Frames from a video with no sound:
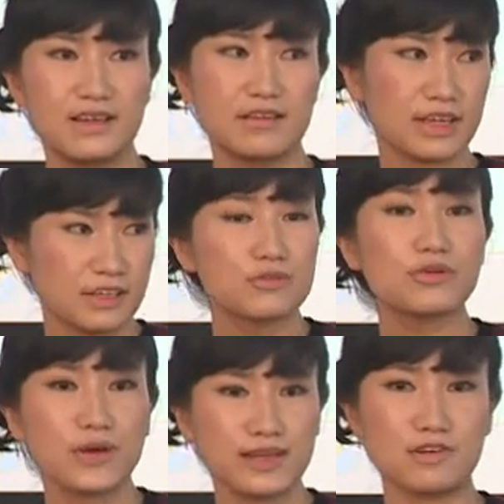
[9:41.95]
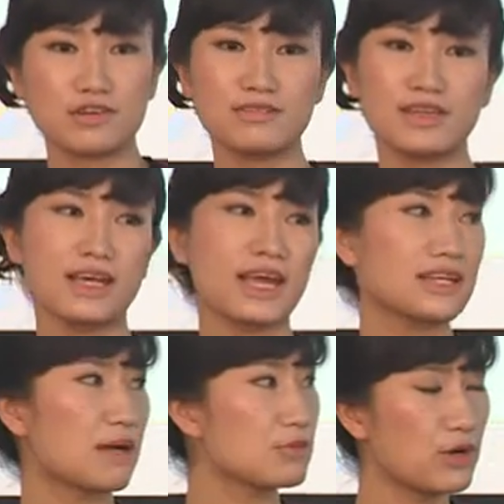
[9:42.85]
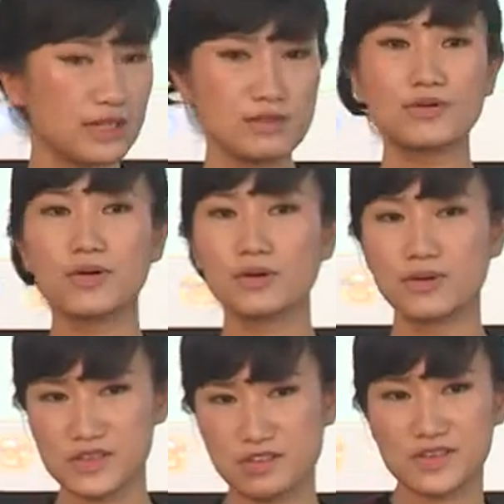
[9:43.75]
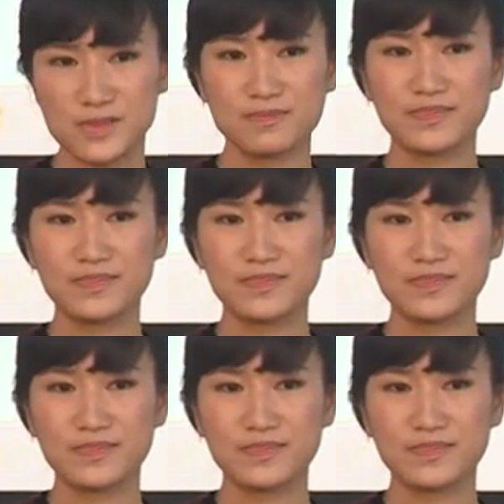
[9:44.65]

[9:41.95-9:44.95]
Thank you for your attention, and I'm ready for your questions.